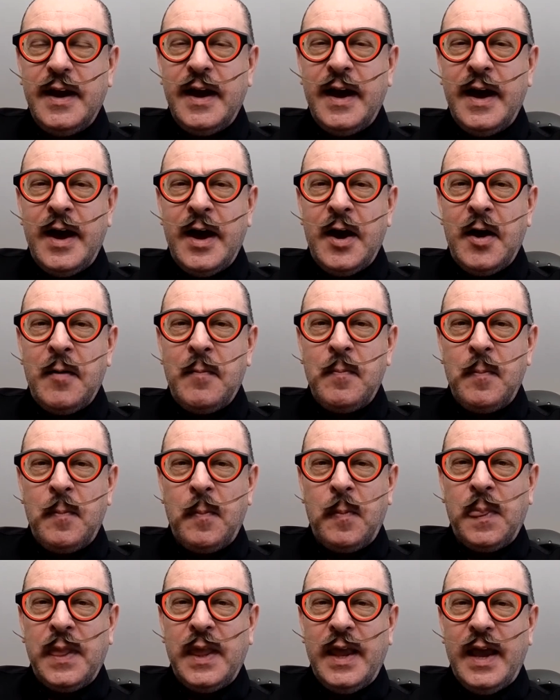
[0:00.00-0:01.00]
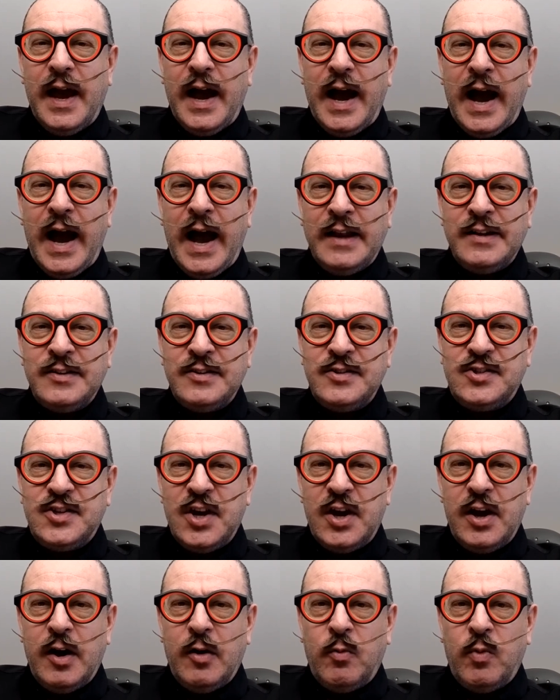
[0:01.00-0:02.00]
And
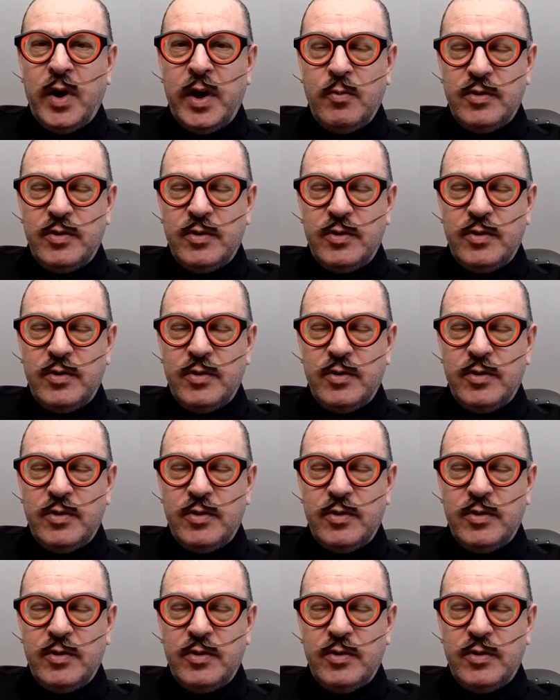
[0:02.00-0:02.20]
we